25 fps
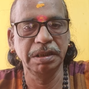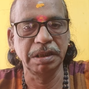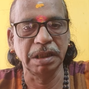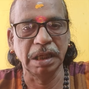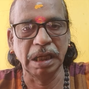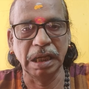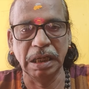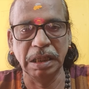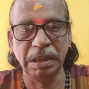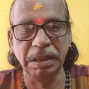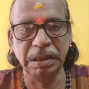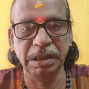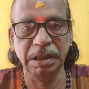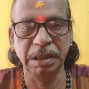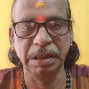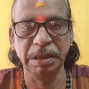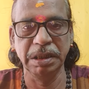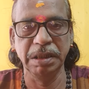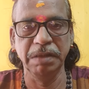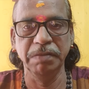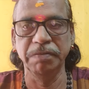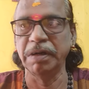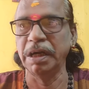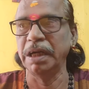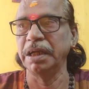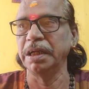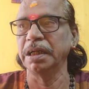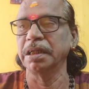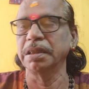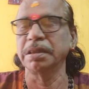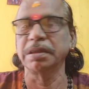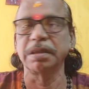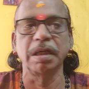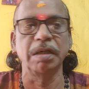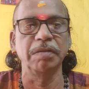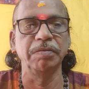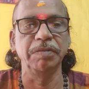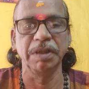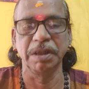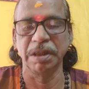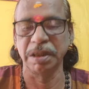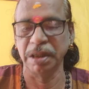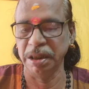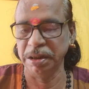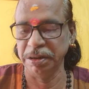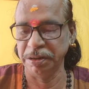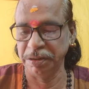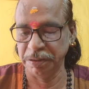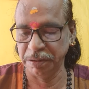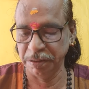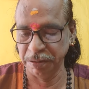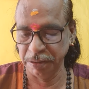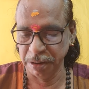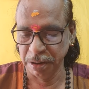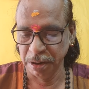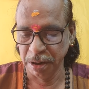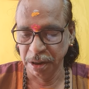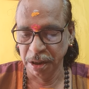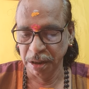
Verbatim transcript: challenging the virus of the constitution,